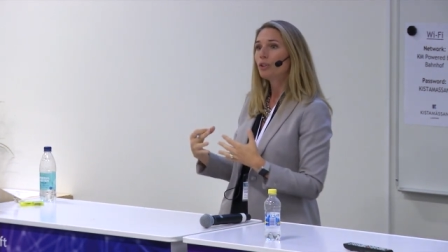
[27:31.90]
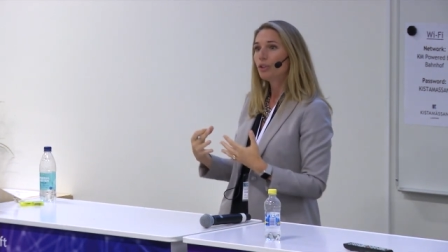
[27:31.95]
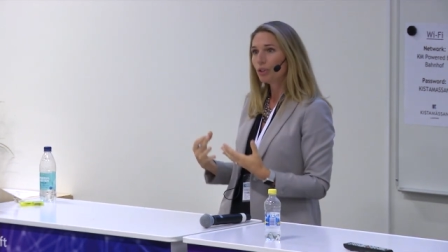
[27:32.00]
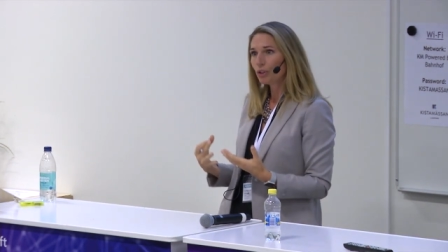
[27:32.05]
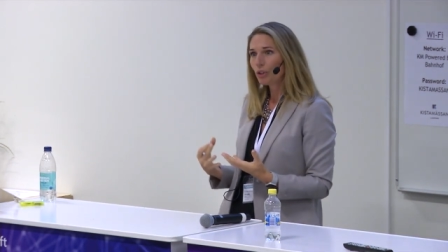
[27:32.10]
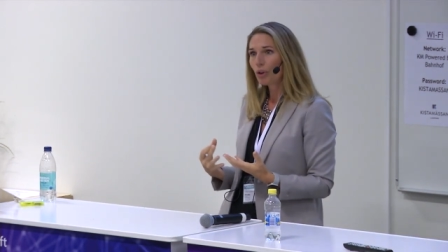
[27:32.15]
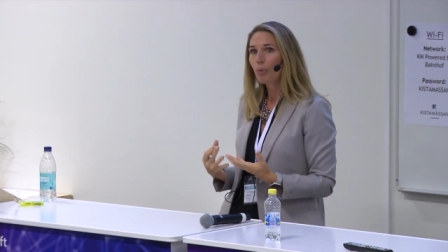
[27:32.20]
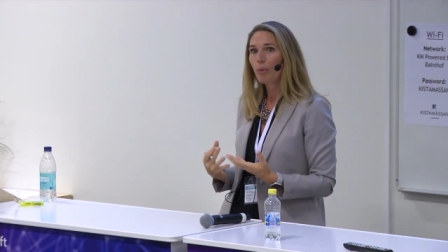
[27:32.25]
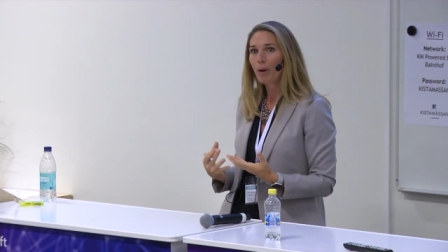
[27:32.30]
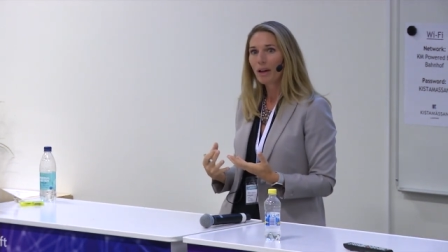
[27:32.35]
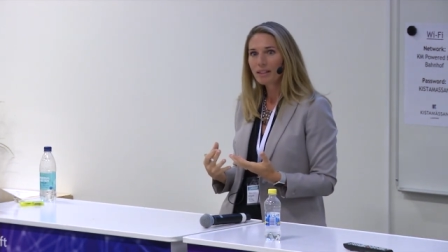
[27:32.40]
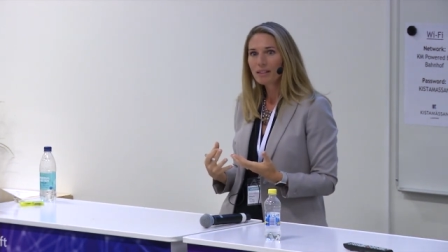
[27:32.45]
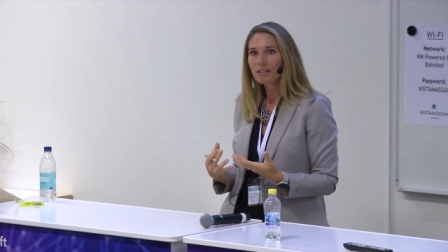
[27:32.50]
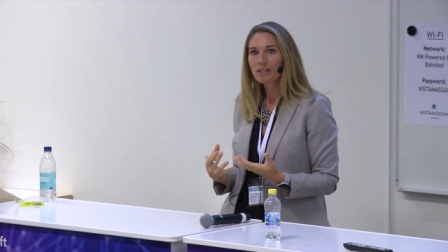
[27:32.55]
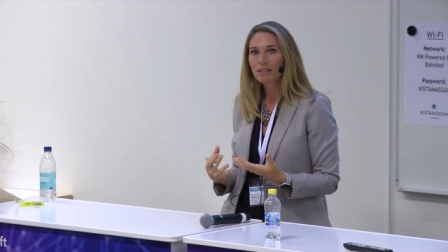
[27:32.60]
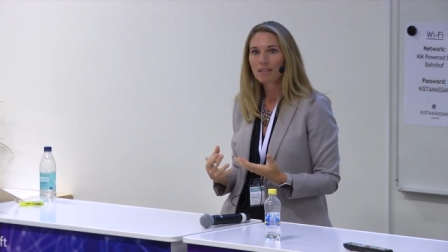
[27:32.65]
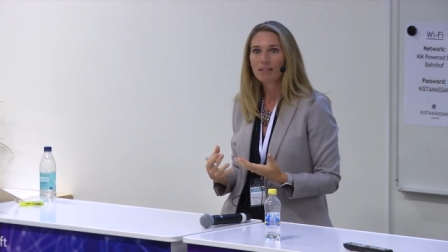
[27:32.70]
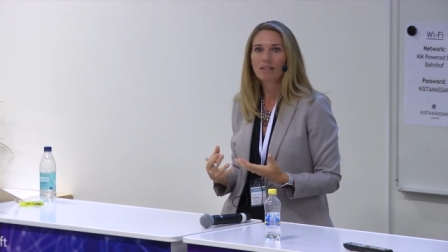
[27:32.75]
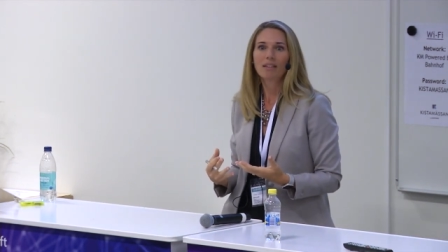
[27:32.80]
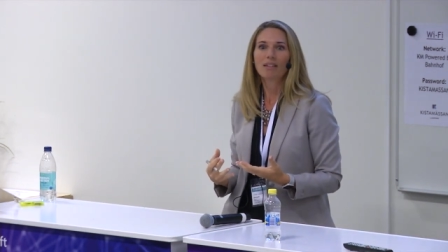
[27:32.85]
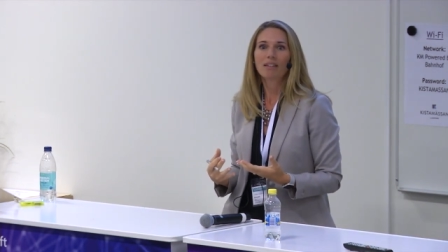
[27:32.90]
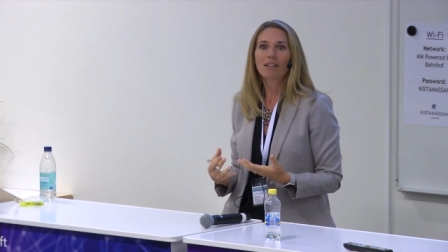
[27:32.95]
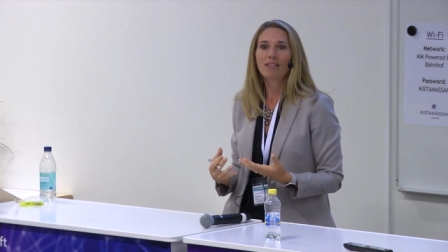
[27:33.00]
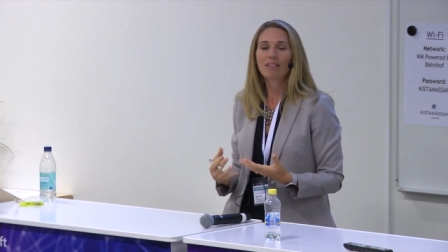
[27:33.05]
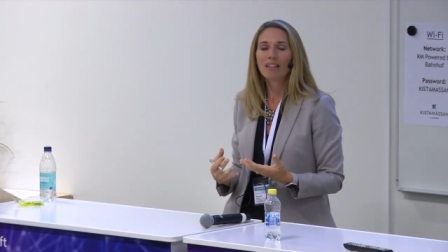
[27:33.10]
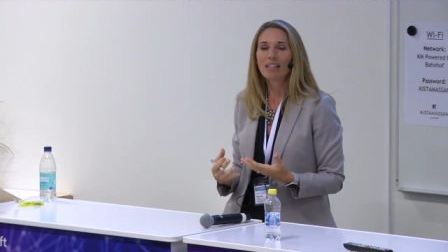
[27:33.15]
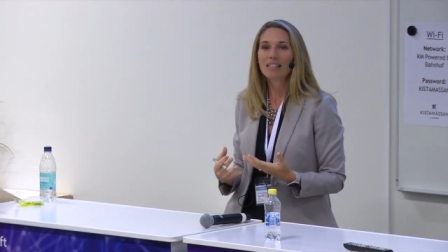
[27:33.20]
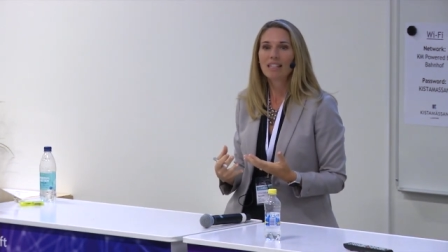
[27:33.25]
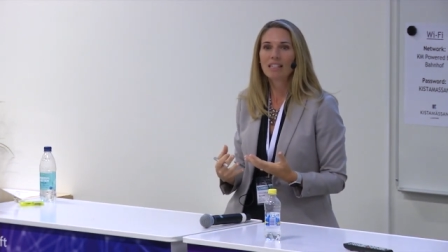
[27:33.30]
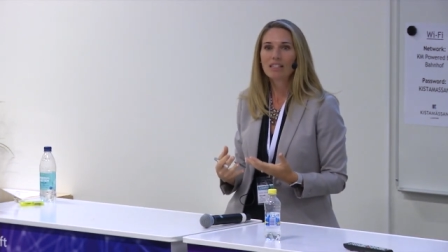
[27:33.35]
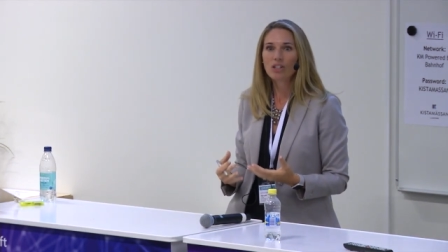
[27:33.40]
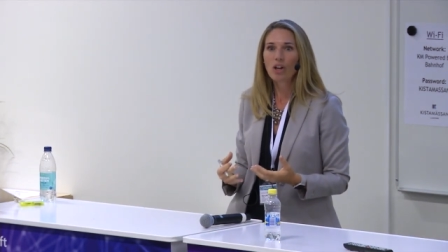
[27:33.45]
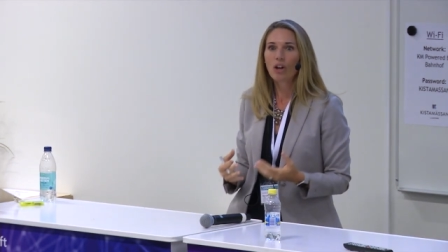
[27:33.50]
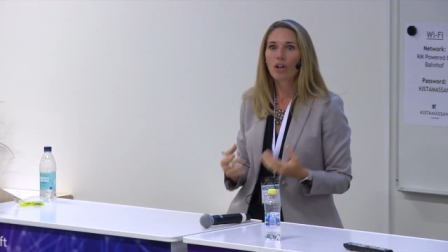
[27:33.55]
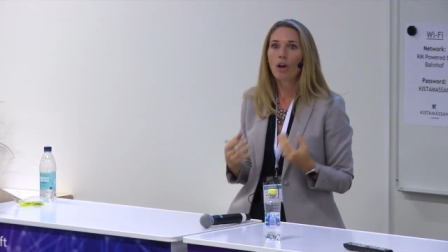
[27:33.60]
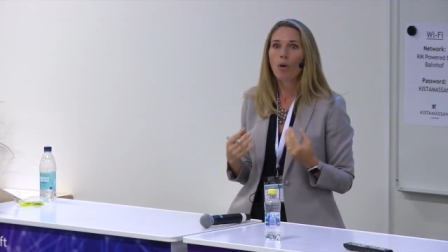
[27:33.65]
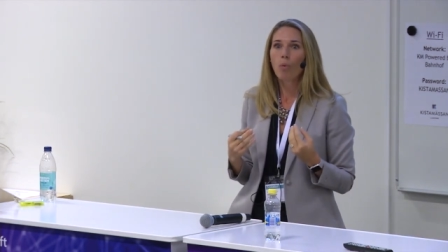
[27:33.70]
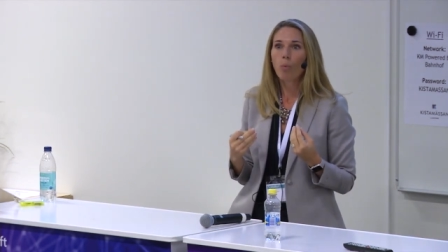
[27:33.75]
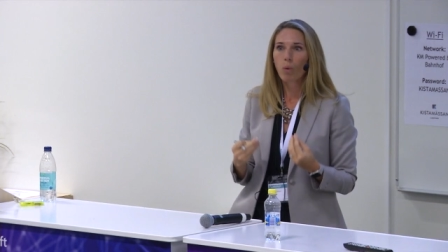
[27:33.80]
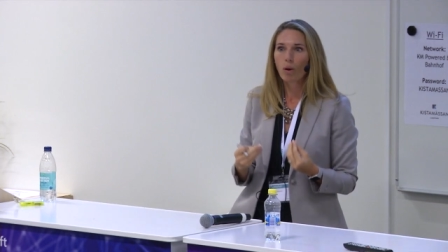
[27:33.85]
You know what? This is
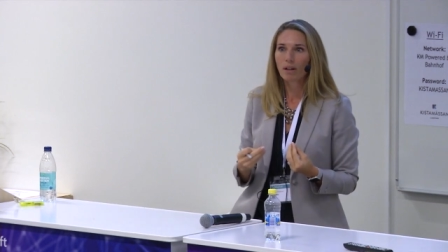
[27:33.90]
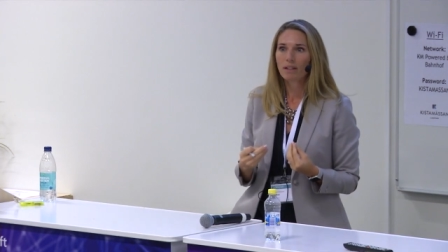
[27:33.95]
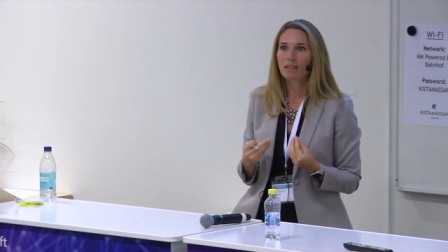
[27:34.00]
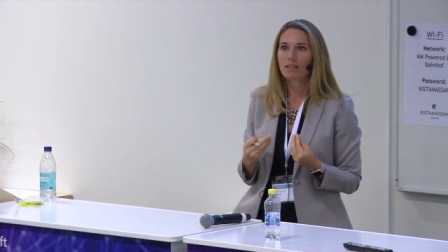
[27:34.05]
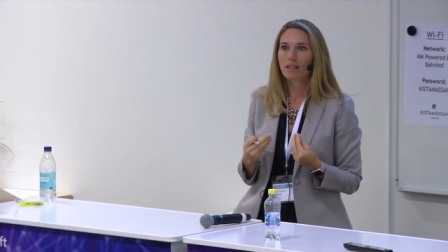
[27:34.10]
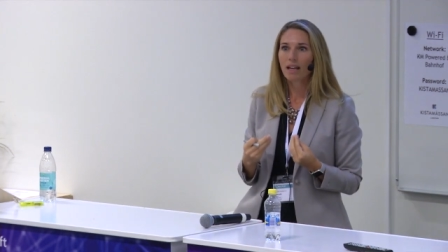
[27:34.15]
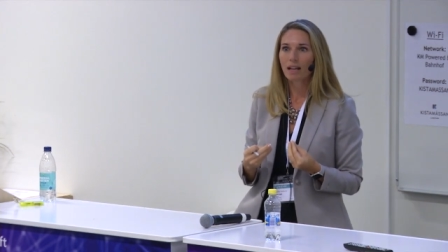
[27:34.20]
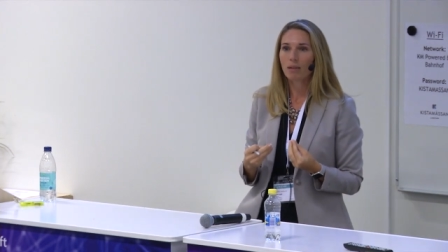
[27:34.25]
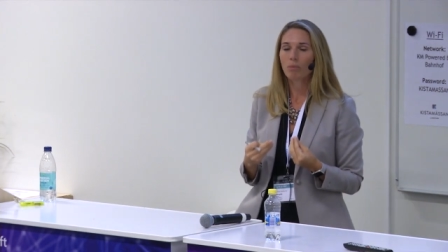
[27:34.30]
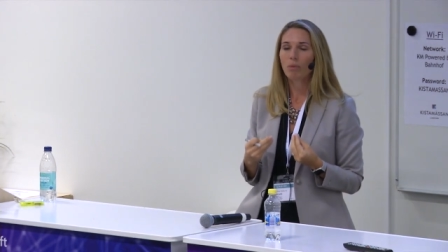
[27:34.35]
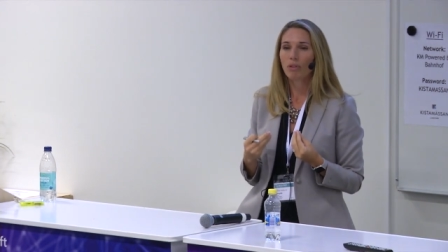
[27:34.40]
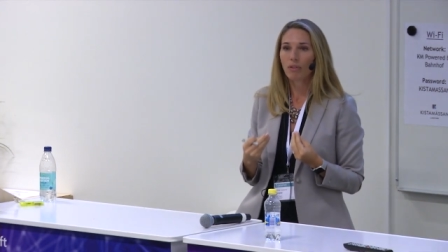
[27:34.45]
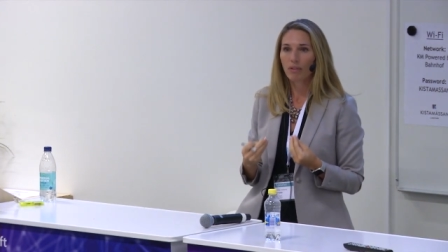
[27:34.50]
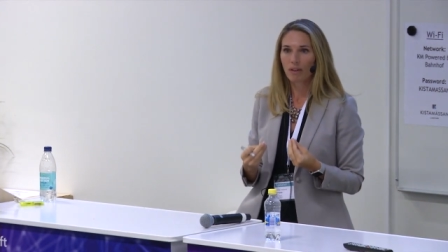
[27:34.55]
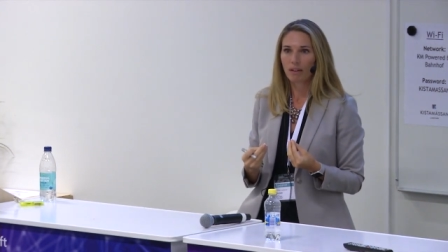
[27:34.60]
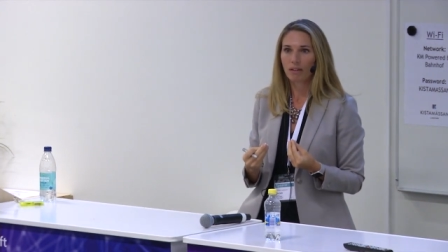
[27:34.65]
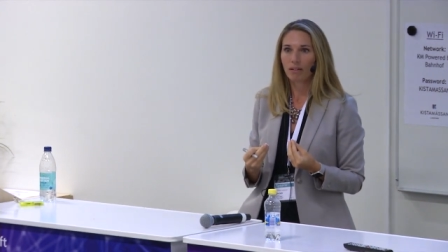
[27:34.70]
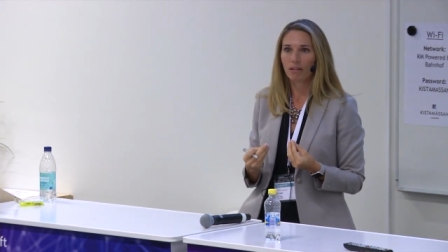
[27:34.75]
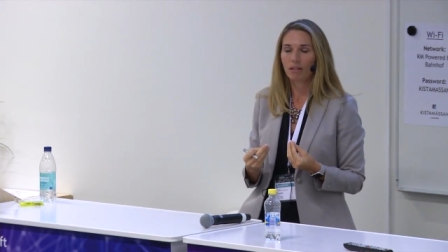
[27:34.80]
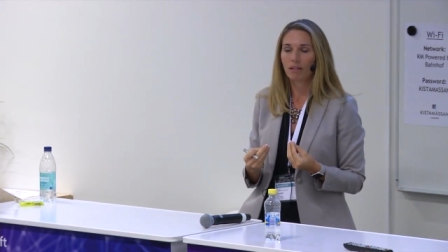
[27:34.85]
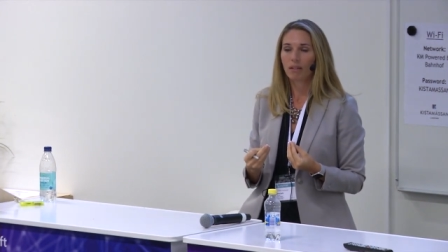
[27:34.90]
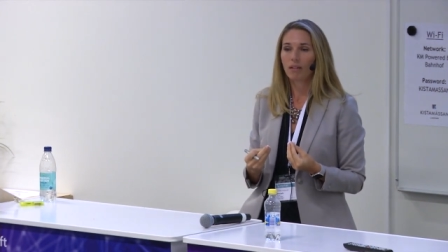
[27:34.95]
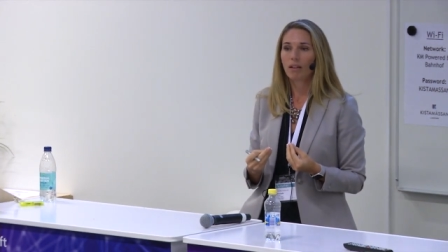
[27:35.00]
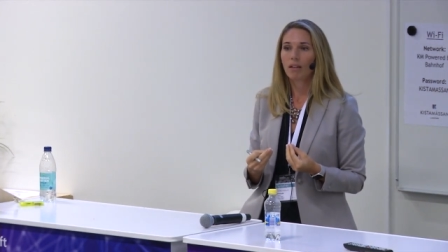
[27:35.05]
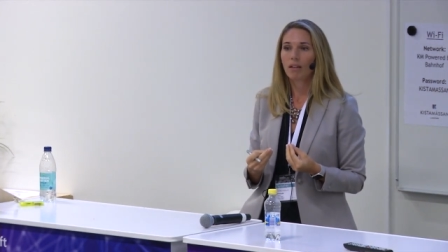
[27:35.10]
not a one time thing.